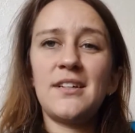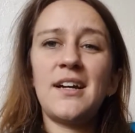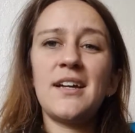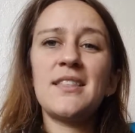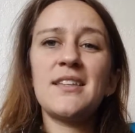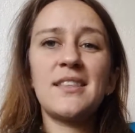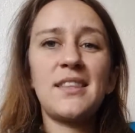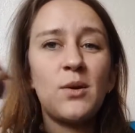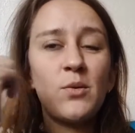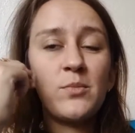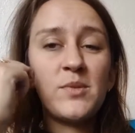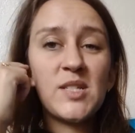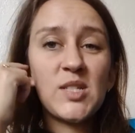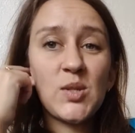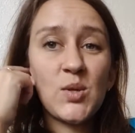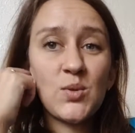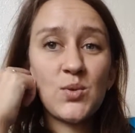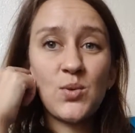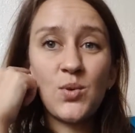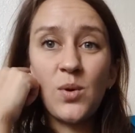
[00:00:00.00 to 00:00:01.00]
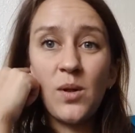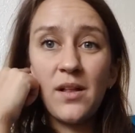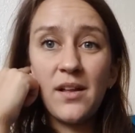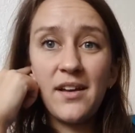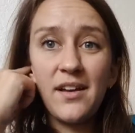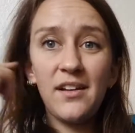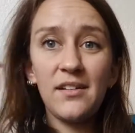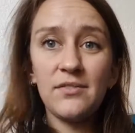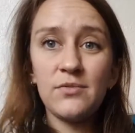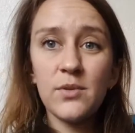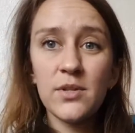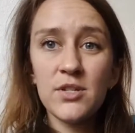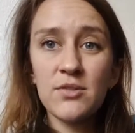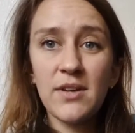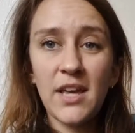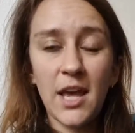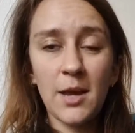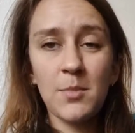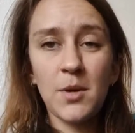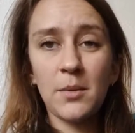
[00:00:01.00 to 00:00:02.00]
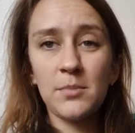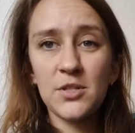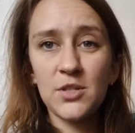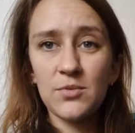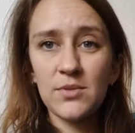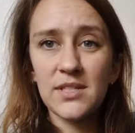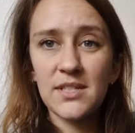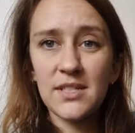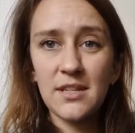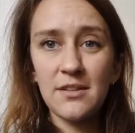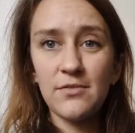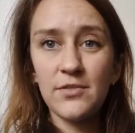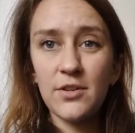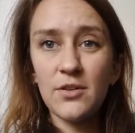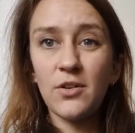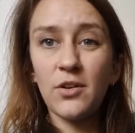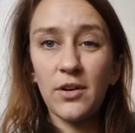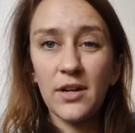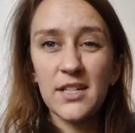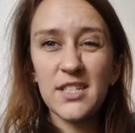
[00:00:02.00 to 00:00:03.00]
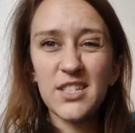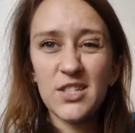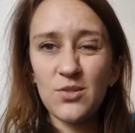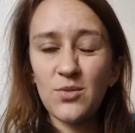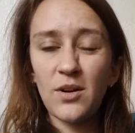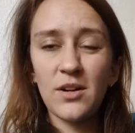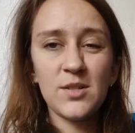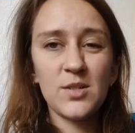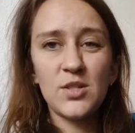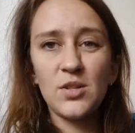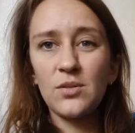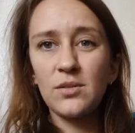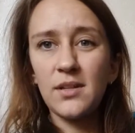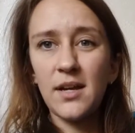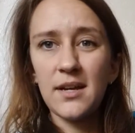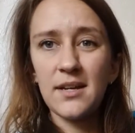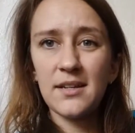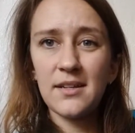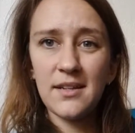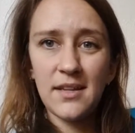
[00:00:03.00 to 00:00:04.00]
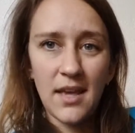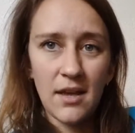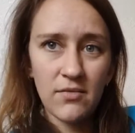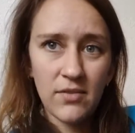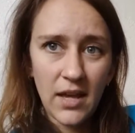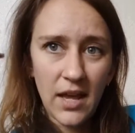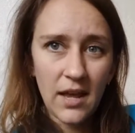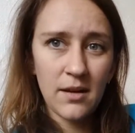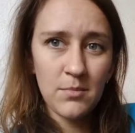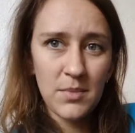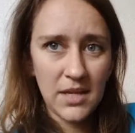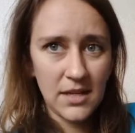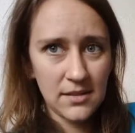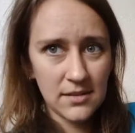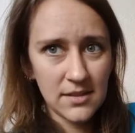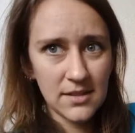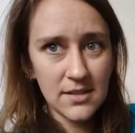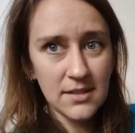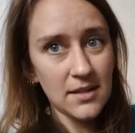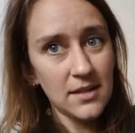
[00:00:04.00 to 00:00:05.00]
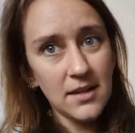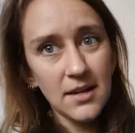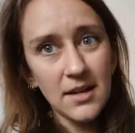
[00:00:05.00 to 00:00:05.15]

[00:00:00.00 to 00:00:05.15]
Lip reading: I think that would be so cool if when you came up to receive Eucharist, you also like gave a can of beans.